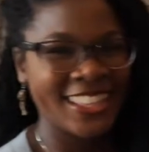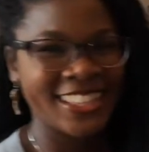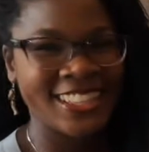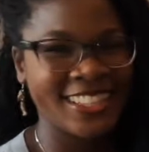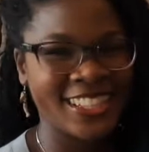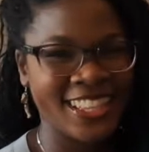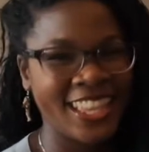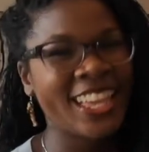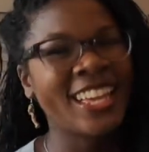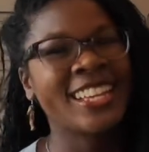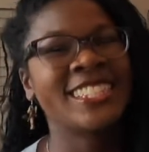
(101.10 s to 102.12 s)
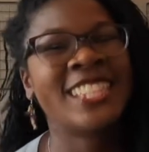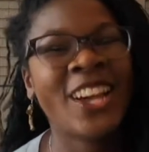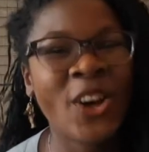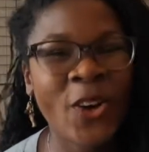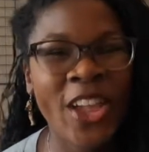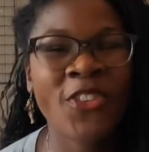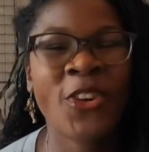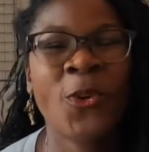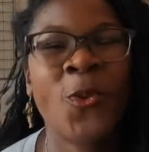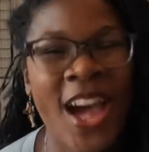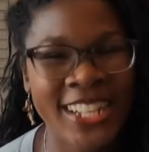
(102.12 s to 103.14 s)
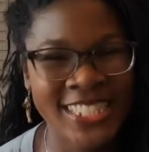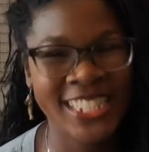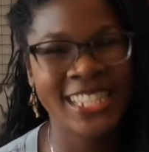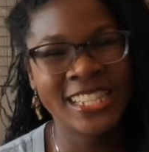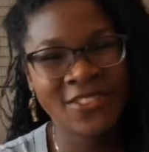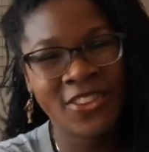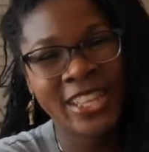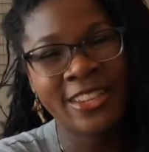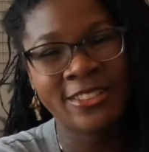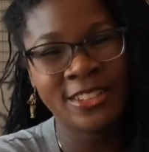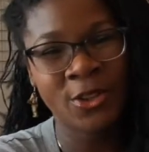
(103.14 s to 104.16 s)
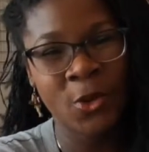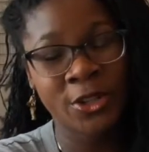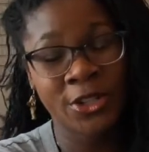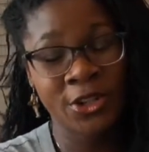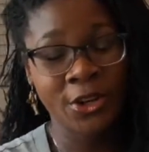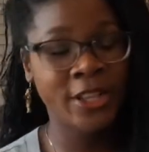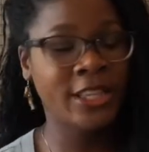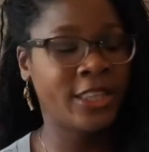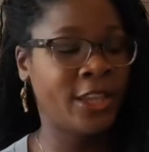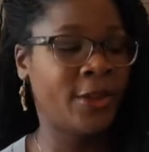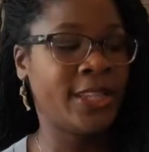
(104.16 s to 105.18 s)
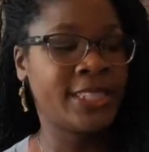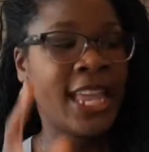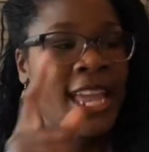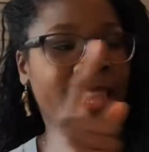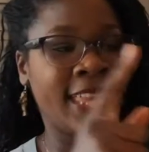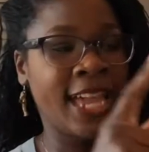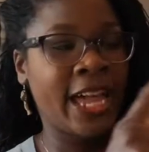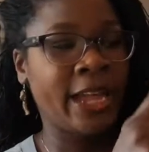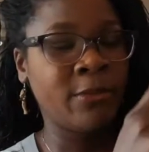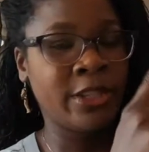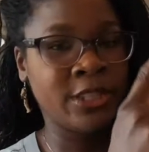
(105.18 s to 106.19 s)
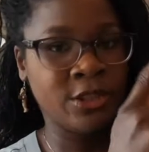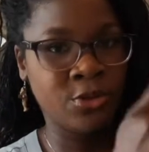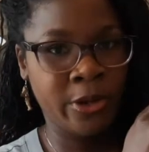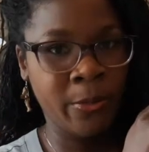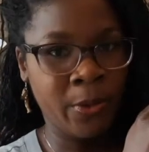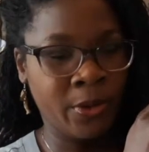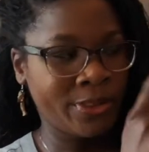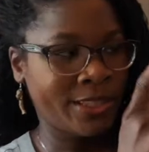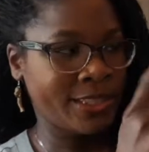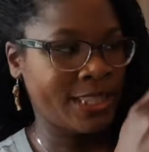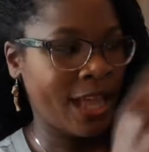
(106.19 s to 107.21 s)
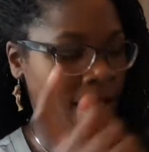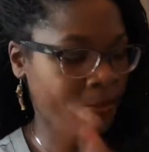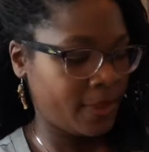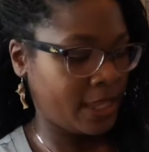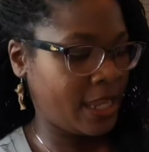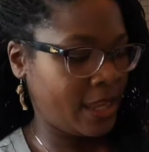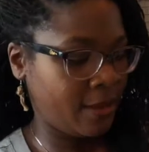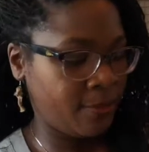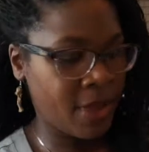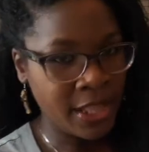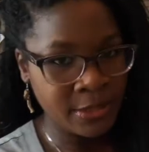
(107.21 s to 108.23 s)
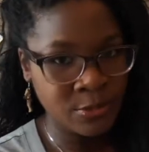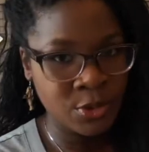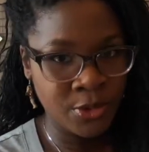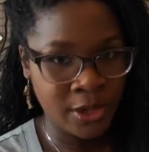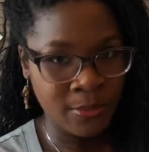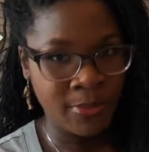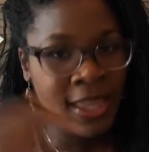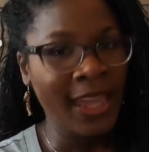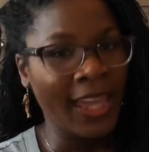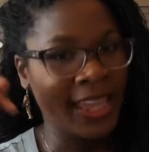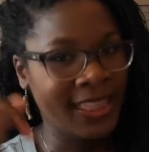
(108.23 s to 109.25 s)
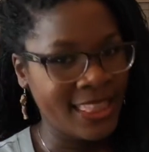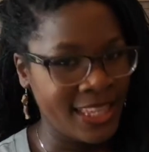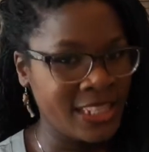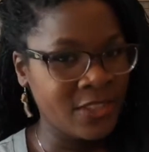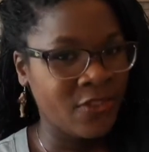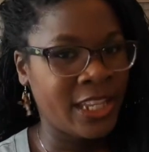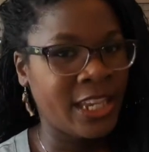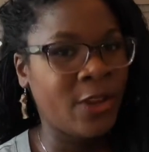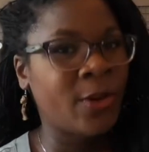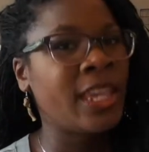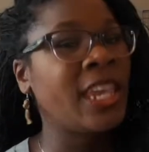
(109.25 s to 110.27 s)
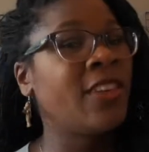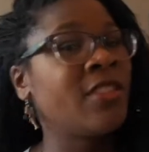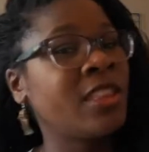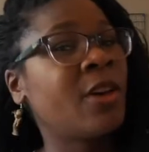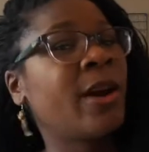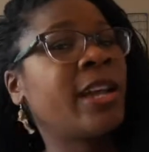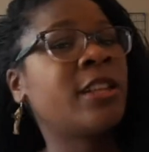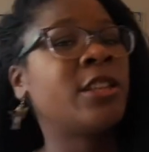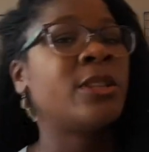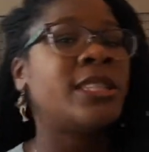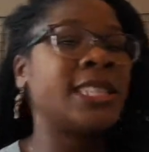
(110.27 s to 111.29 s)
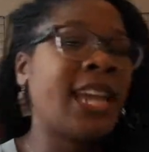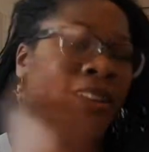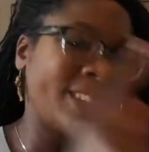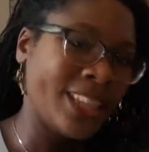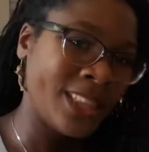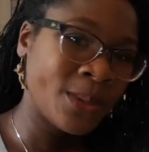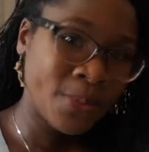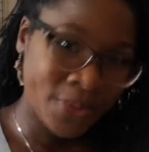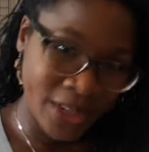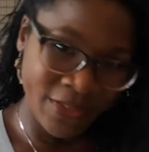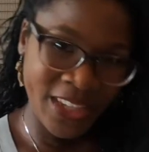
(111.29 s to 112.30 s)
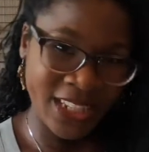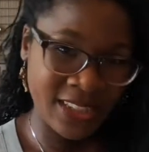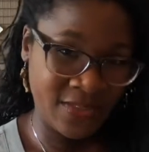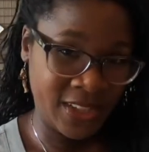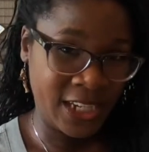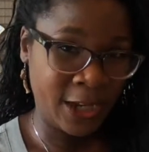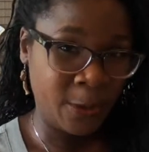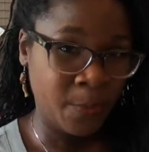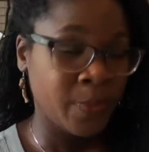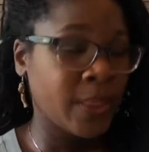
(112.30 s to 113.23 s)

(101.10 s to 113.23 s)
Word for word: note! So if you're watching these videos in order, you're gonna notice that I'm going to Dremel the top and bottom trim in this video, even though I glued it down in the previous video.